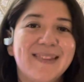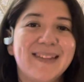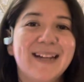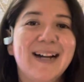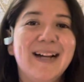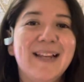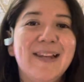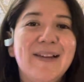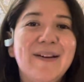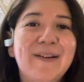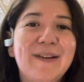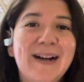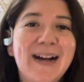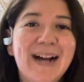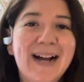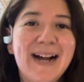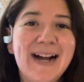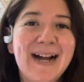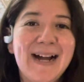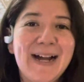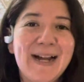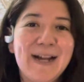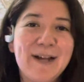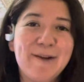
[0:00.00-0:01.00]

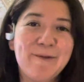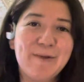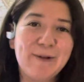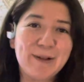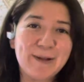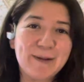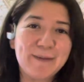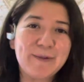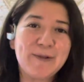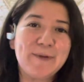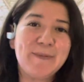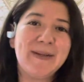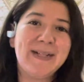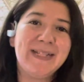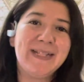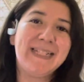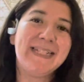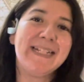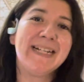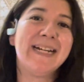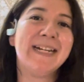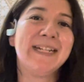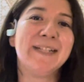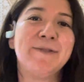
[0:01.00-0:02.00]
Aloha and welcome to my
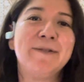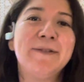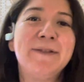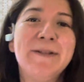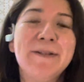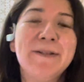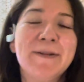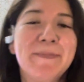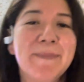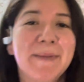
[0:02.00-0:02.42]
channel.